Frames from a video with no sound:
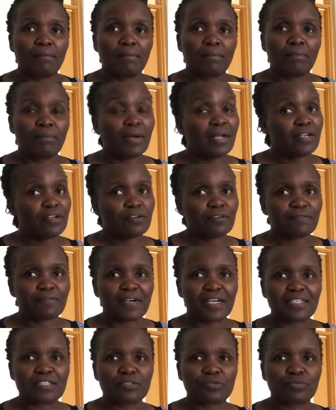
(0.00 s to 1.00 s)
one of
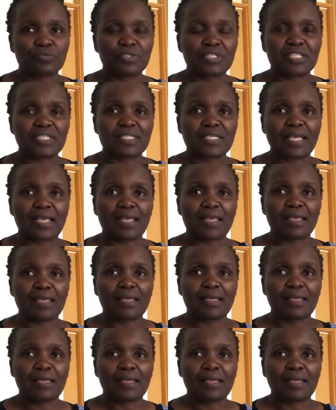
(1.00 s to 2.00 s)
us would say
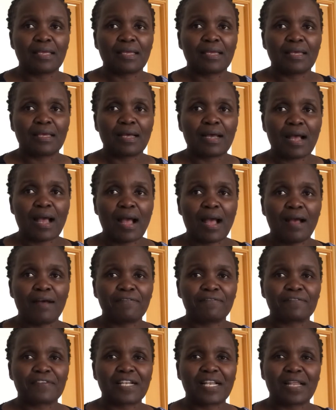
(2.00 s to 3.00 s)
a
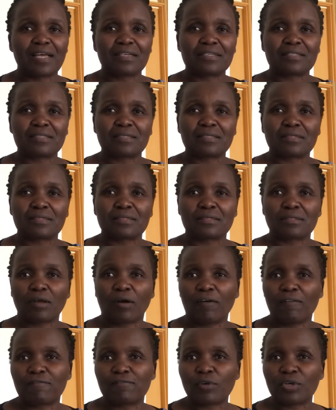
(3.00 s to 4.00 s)
half glass
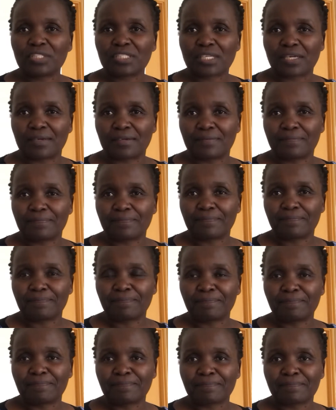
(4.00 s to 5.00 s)
of water,
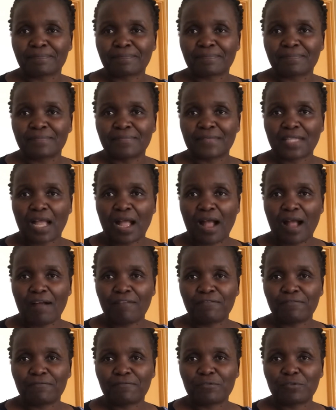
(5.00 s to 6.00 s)
a
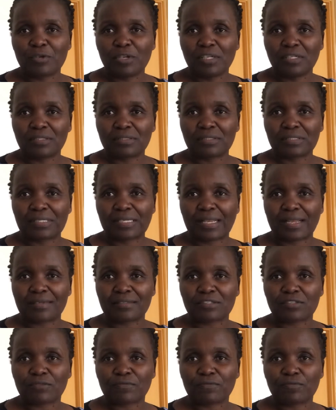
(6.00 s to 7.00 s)
half full
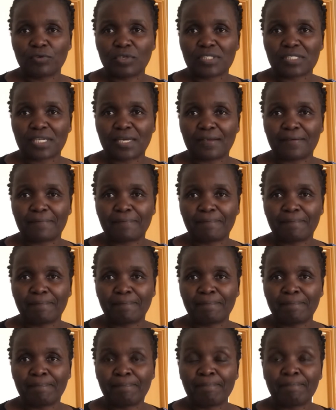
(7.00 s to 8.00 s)
glass of water.
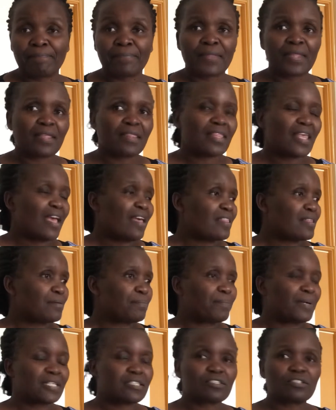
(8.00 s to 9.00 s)
The other
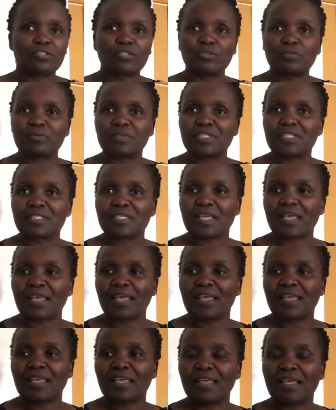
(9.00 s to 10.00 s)
person will
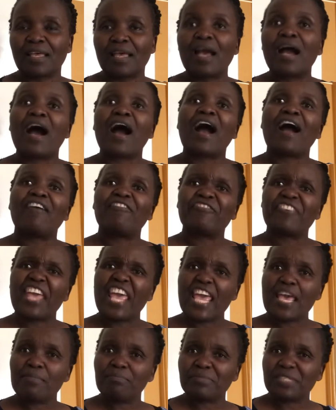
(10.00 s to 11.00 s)
say, half
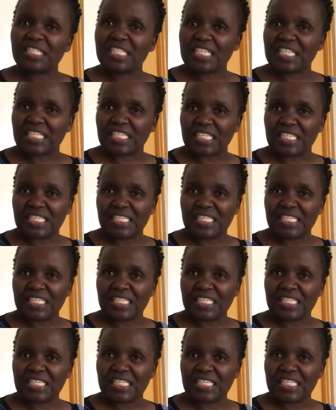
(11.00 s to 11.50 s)
empty